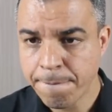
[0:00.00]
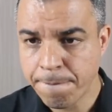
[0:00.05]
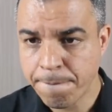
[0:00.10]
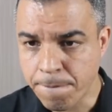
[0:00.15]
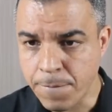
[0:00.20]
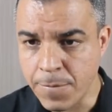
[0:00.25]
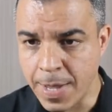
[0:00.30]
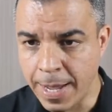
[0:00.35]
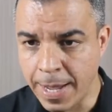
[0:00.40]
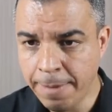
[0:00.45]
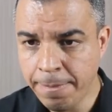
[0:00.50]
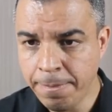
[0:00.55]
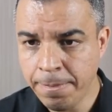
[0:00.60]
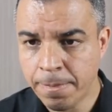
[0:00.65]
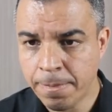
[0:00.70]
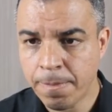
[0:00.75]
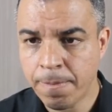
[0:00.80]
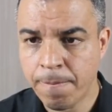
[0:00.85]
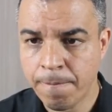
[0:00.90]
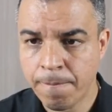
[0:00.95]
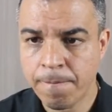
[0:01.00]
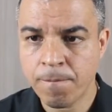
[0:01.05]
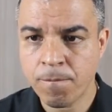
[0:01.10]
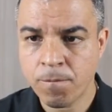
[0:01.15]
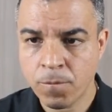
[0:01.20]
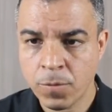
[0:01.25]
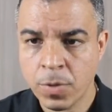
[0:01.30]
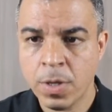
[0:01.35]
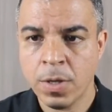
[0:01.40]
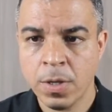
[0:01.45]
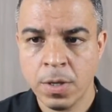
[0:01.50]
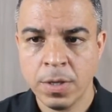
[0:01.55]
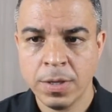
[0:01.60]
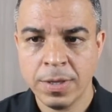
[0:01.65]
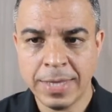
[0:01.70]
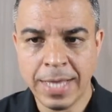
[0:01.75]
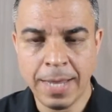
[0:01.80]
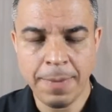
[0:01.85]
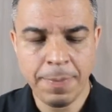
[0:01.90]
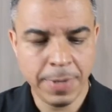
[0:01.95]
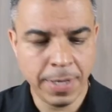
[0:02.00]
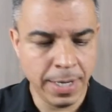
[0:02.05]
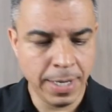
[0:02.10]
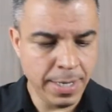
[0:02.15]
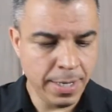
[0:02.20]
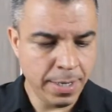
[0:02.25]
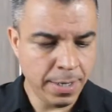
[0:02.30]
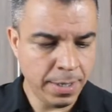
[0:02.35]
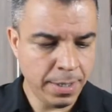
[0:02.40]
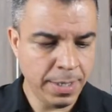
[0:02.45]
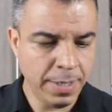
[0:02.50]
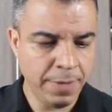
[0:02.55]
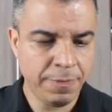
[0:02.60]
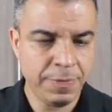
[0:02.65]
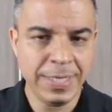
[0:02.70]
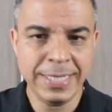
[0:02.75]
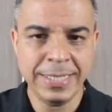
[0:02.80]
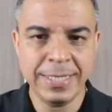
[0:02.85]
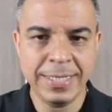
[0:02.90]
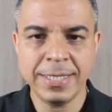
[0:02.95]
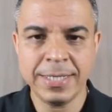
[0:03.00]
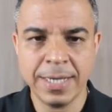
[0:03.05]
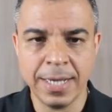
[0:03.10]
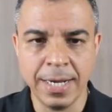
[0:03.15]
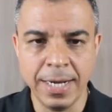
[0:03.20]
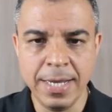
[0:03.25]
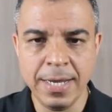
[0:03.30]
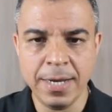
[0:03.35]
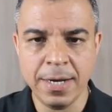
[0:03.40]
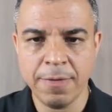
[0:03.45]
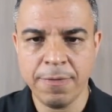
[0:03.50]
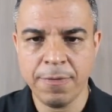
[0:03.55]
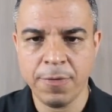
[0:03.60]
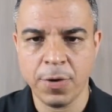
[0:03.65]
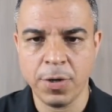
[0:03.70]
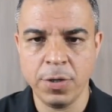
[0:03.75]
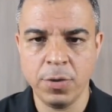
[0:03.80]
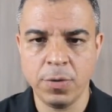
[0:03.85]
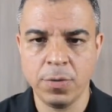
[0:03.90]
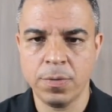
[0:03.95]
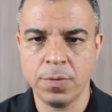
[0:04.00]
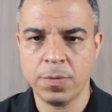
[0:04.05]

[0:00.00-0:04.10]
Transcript: Yeah? Type clear if this is clear for you.